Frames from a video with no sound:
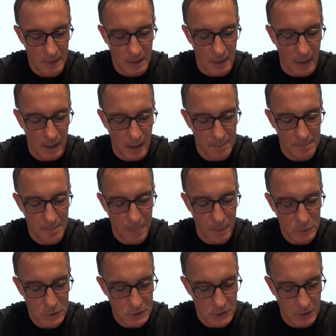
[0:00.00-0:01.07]
um,
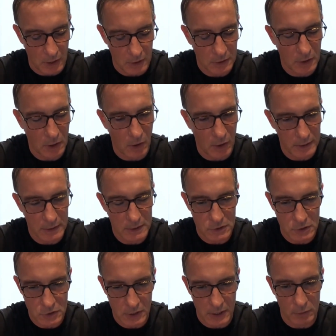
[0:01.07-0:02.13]
which is the kind of kindness
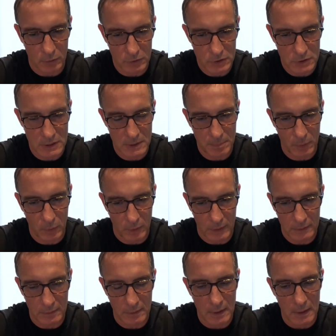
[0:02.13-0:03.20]
and generosity
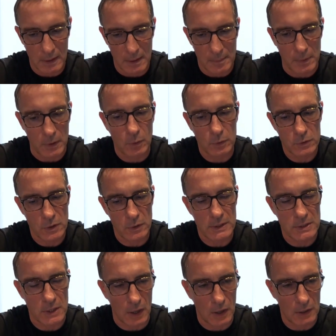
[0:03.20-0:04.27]
point but you also need
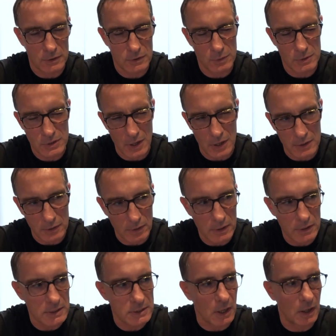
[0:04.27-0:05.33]
to uh, to a certain degree you
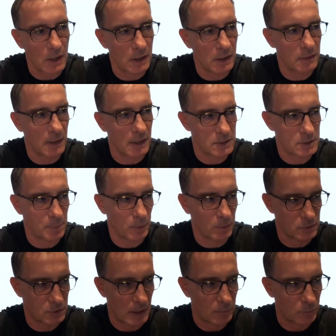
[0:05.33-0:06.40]
need to earn that
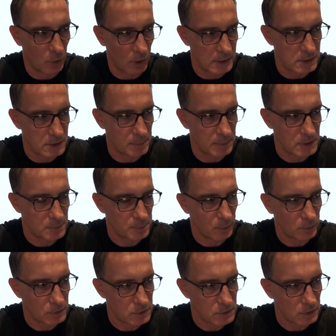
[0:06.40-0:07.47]
sponsor that right to be
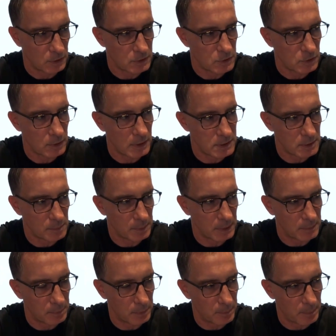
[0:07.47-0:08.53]
sponsored you need to
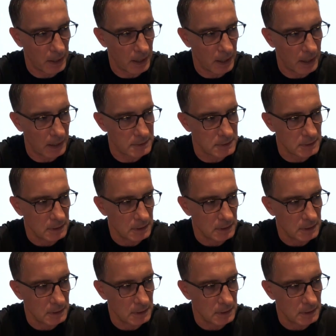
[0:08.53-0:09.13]
be prepared